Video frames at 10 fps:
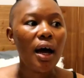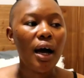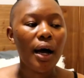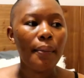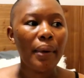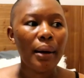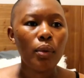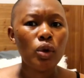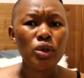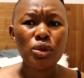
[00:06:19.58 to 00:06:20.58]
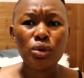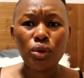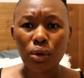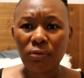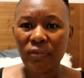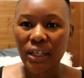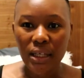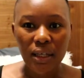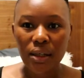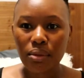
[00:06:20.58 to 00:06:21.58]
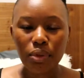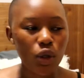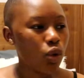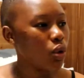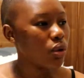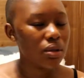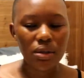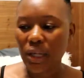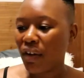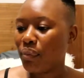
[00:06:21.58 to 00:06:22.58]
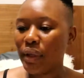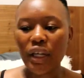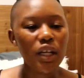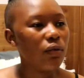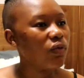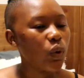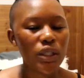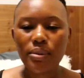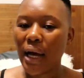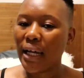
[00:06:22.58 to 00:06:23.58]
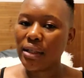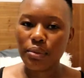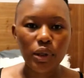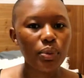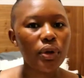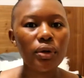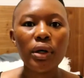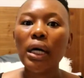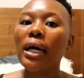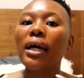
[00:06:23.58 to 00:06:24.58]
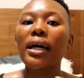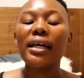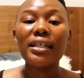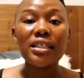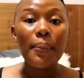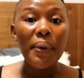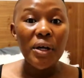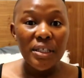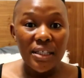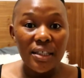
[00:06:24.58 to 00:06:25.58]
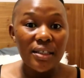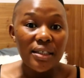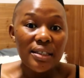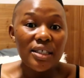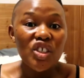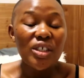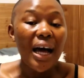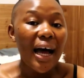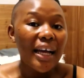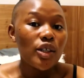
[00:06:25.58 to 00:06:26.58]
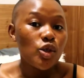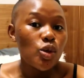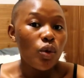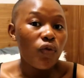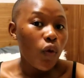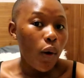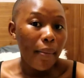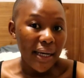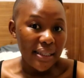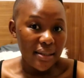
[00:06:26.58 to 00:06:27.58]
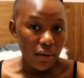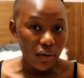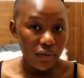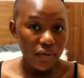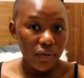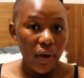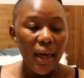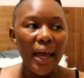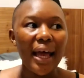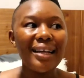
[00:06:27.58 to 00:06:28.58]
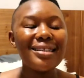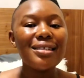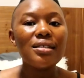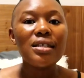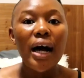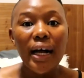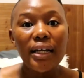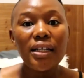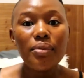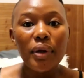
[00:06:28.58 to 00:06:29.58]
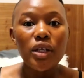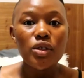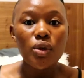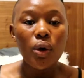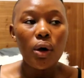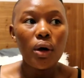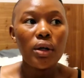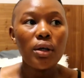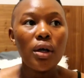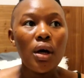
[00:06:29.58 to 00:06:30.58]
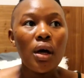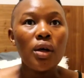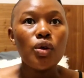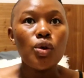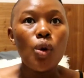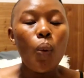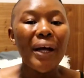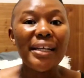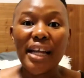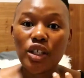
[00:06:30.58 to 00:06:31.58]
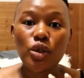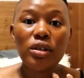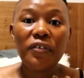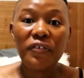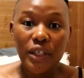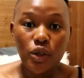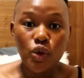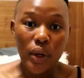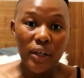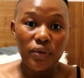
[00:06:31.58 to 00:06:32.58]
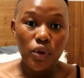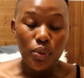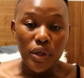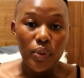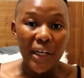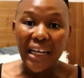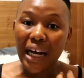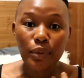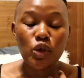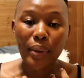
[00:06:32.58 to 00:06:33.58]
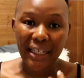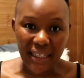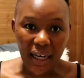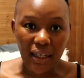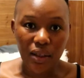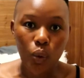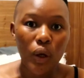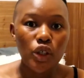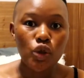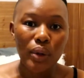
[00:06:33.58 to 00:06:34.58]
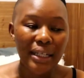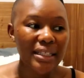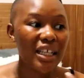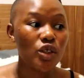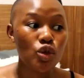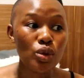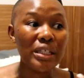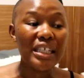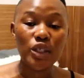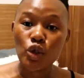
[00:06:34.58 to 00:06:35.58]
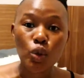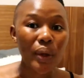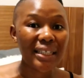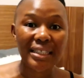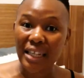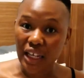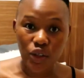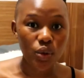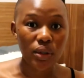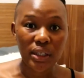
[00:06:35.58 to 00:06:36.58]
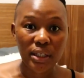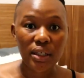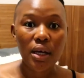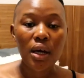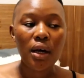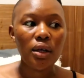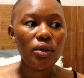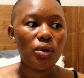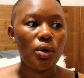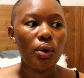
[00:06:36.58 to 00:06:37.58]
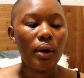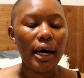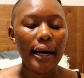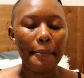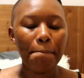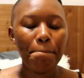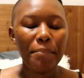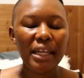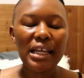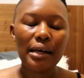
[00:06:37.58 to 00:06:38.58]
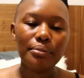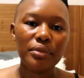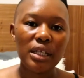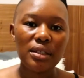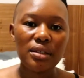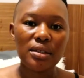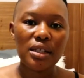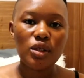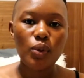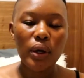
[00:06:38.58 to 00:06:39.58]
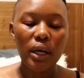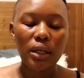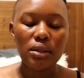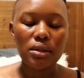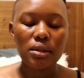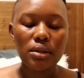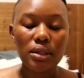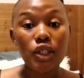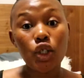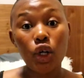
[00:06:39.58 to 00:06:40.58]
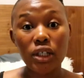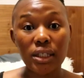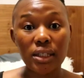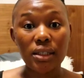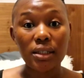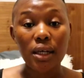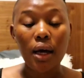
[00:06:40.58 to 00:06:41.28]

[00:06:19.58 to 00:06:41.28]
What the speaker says: I'm also not vegan because I've been influenced by other people. It is a personal decision I took for myself, and it's entirely based on, you know, what naturally feels right to me when it comes to my diet. What do I tend to lean towards naturally? You know, and yeah, that's where it started.